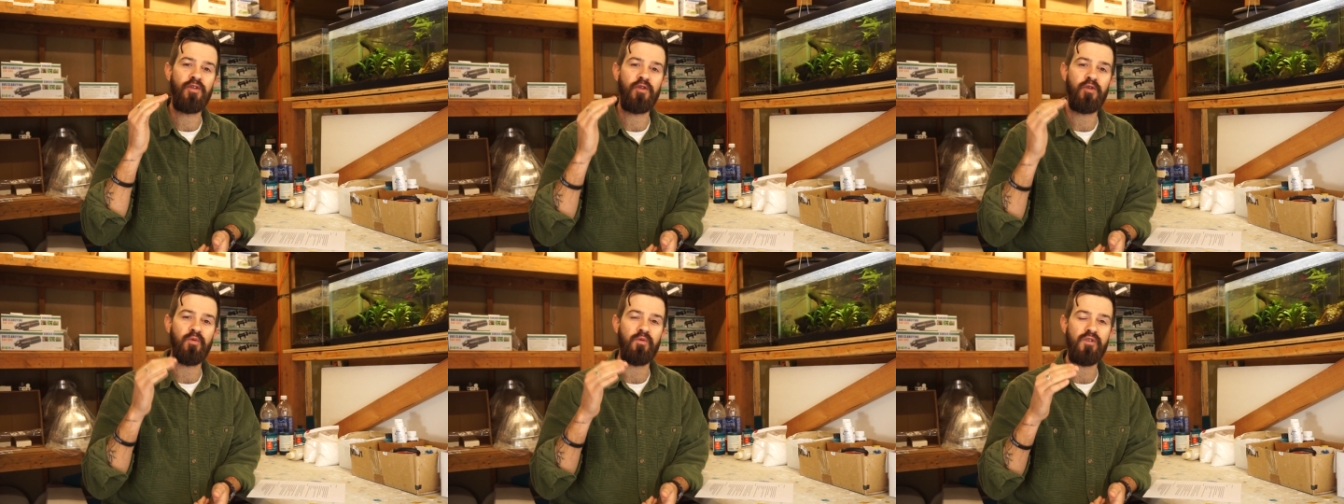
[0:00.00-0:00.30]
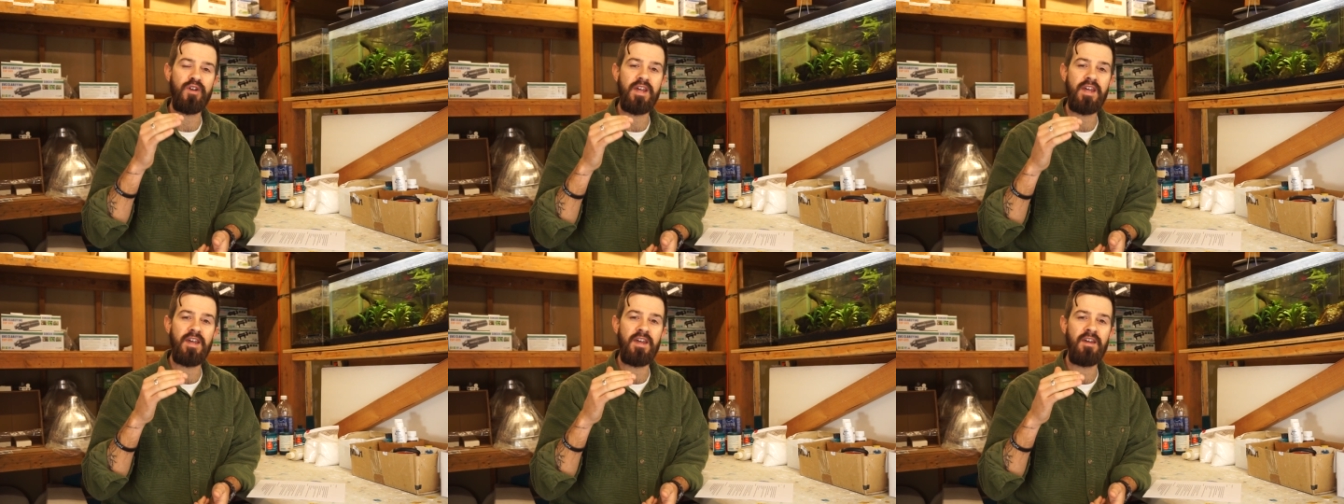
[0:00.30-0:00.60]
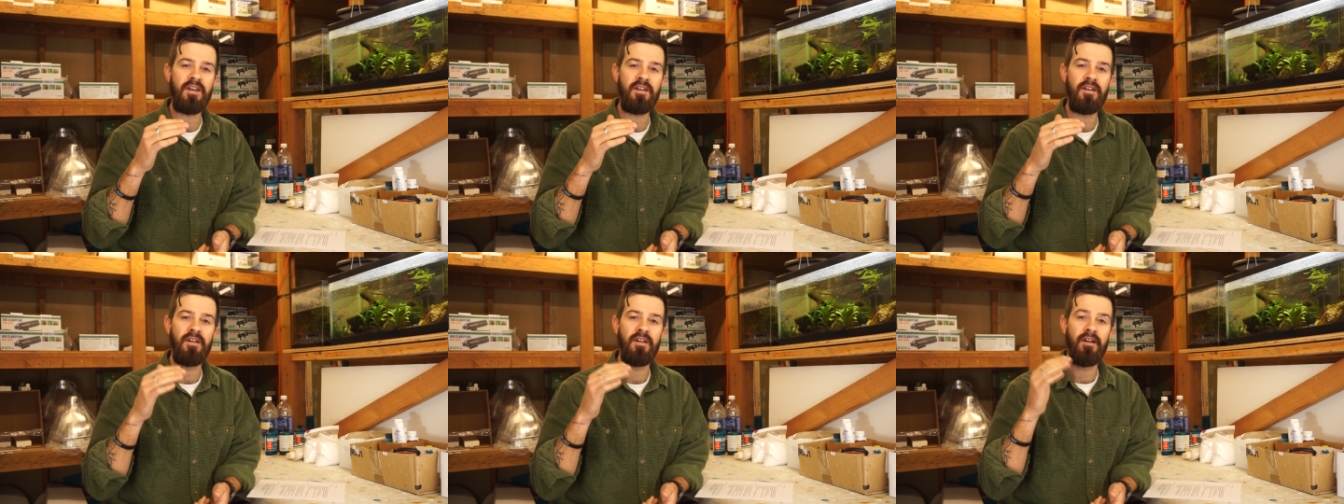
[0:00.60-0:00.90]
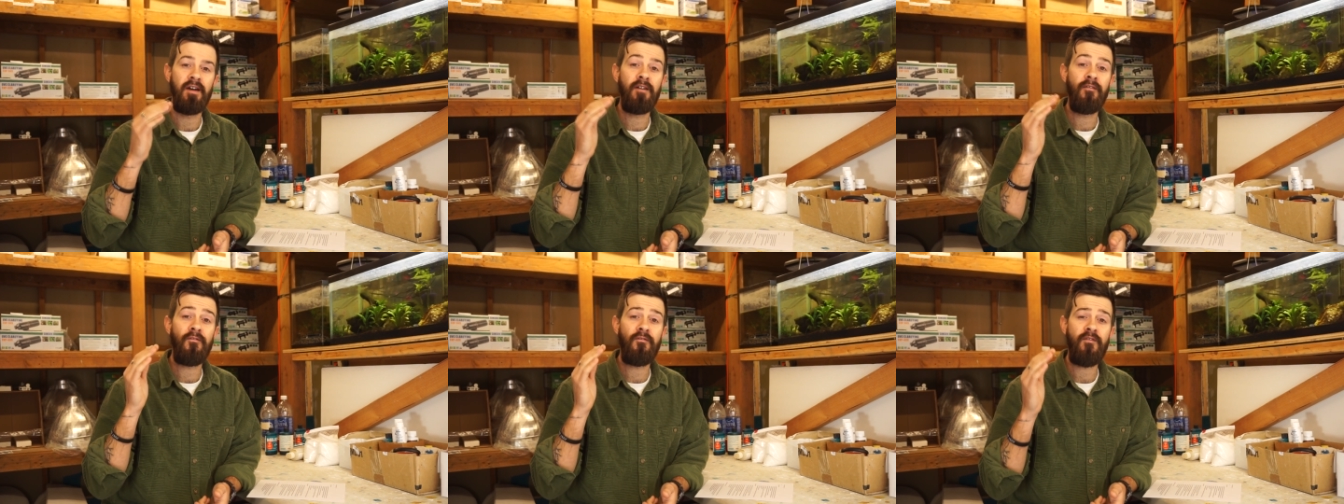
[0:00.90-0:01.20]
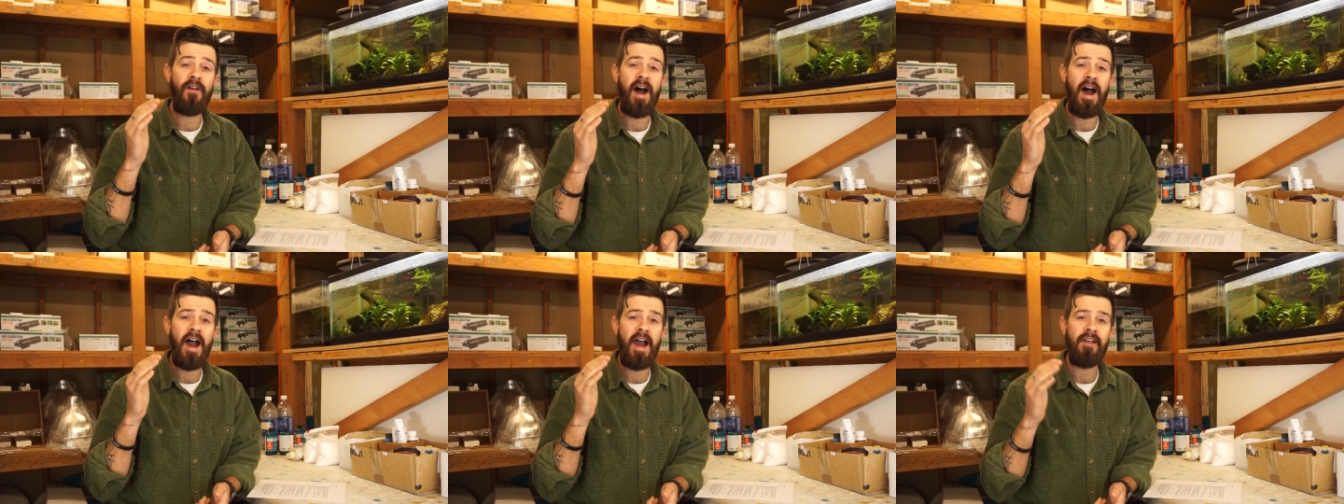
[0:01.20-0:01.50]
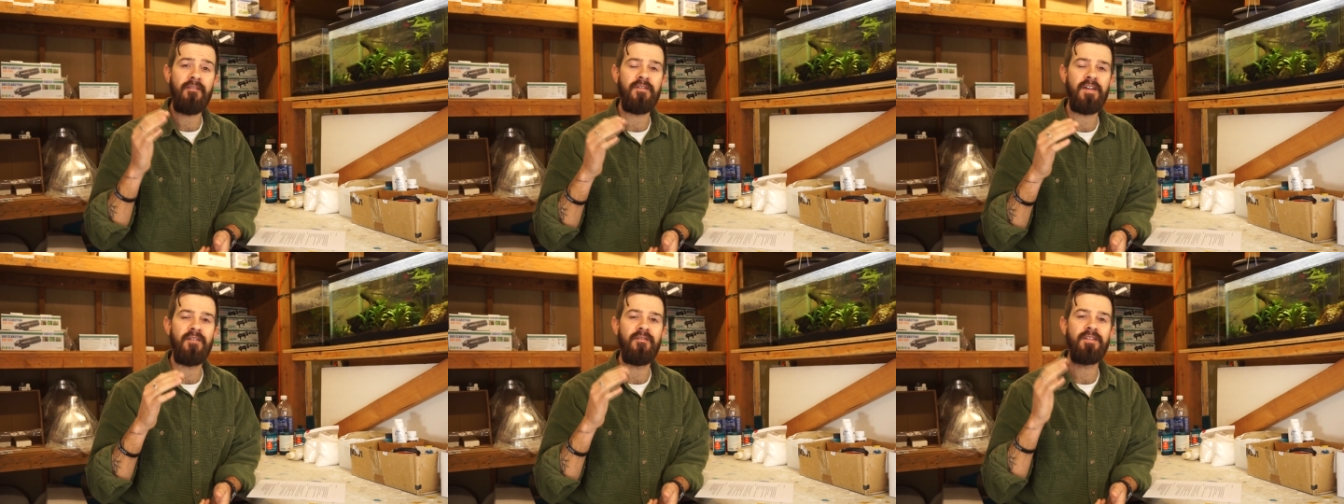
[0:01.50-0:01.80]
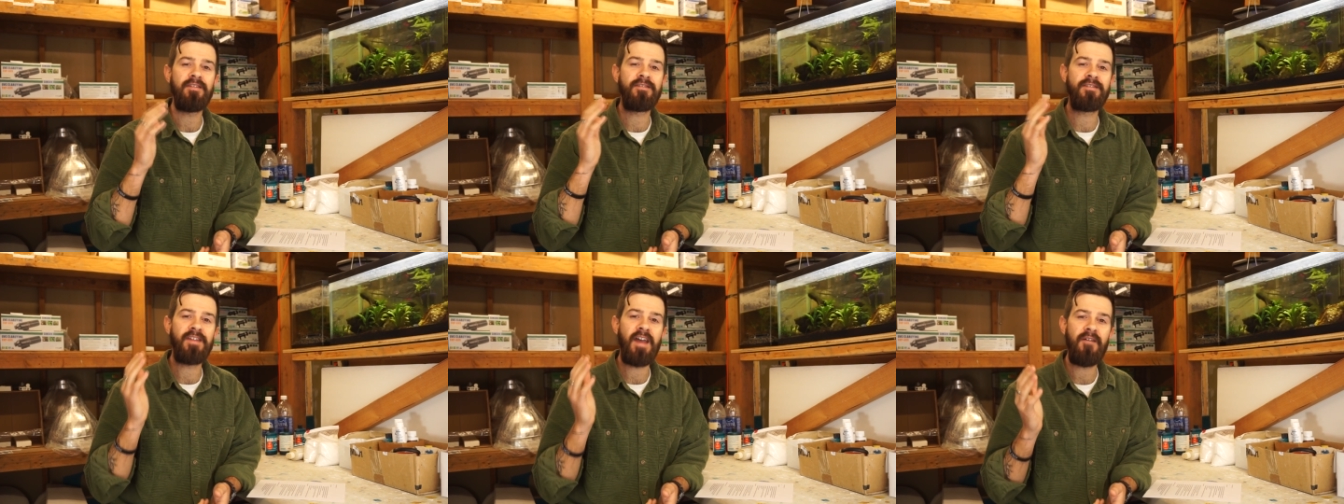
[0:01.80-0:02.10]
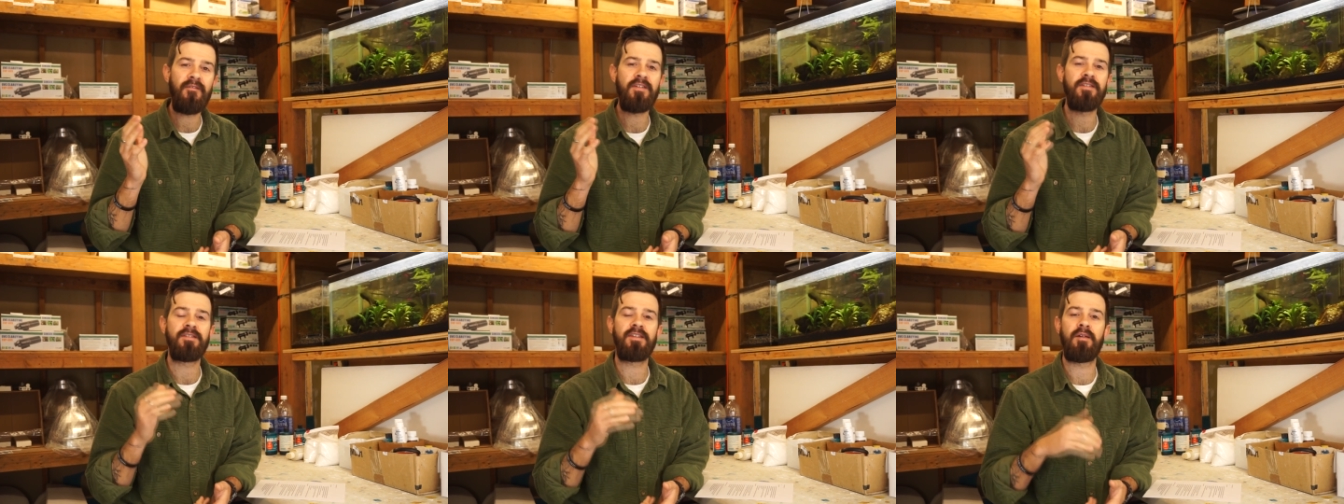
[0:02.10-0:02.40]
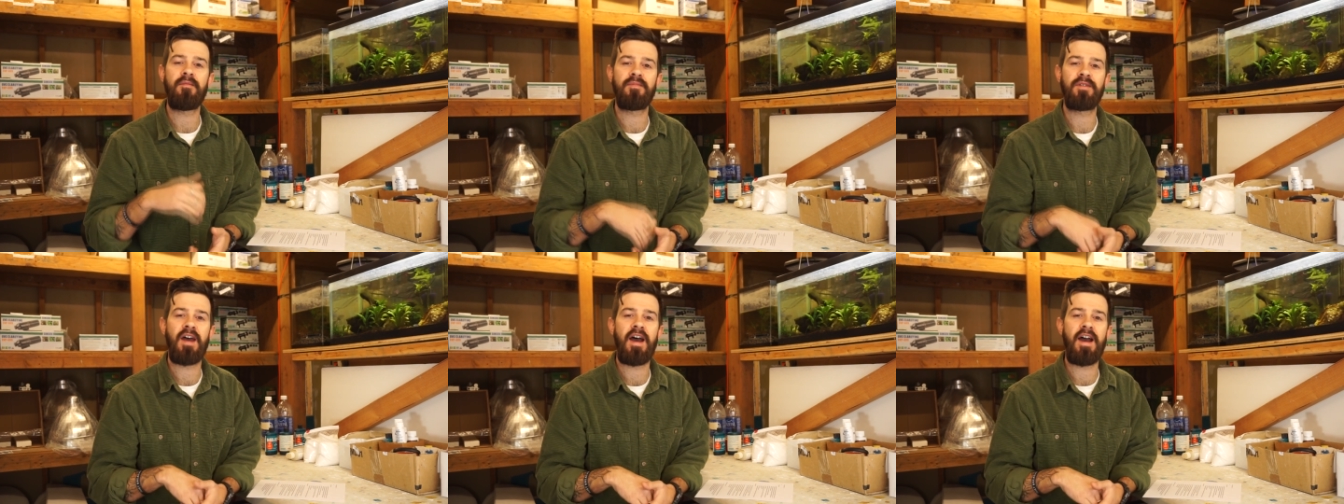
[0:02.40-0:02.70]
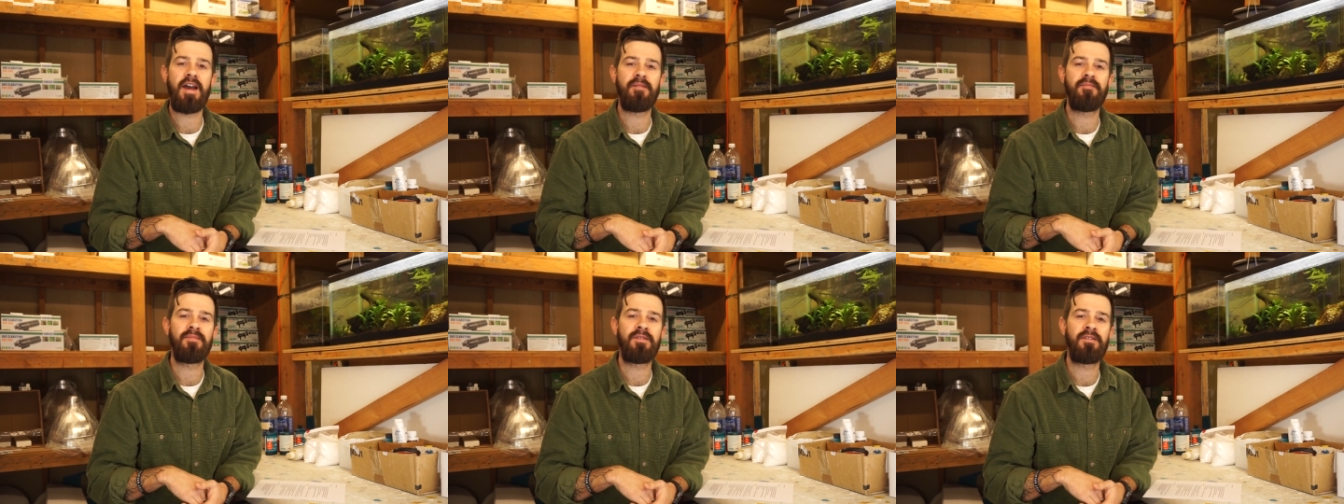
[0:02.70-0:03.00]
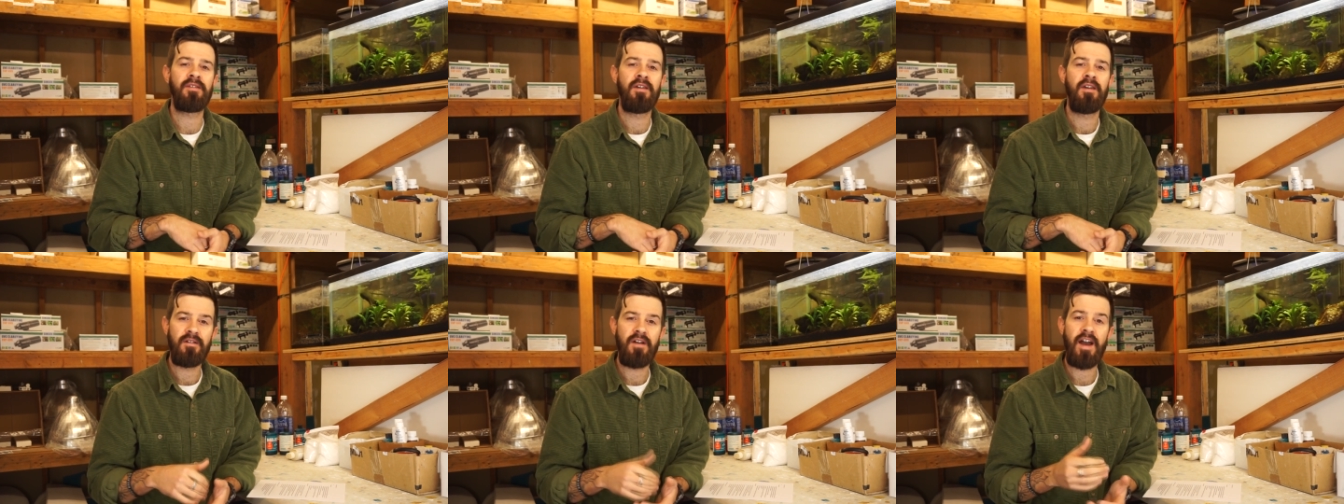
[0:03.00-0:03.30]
3, 5, even 7 sometimes,